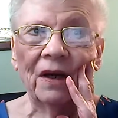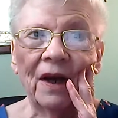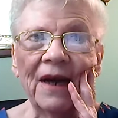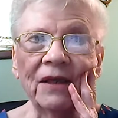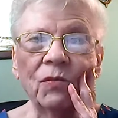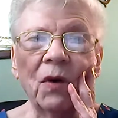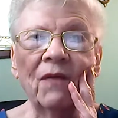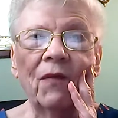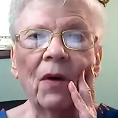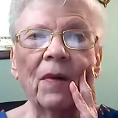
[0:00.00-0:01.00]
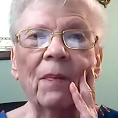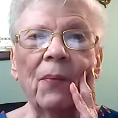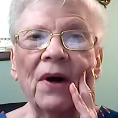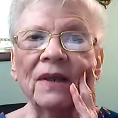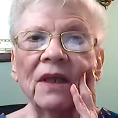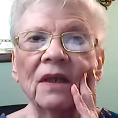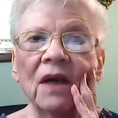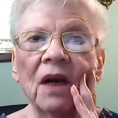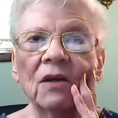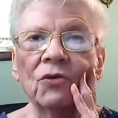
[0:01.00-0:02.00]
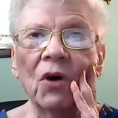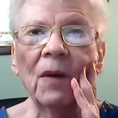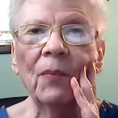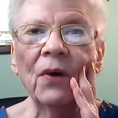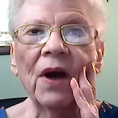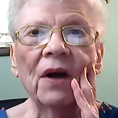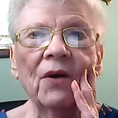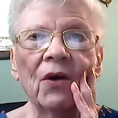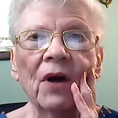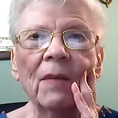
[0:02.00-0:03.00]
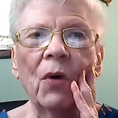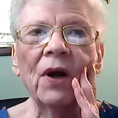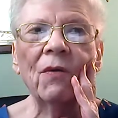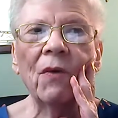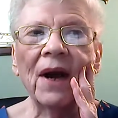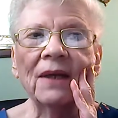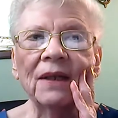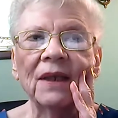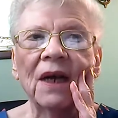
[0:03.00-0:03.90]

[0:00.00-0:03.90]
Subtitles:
Last week, former President Donald Trump went on an early morning rant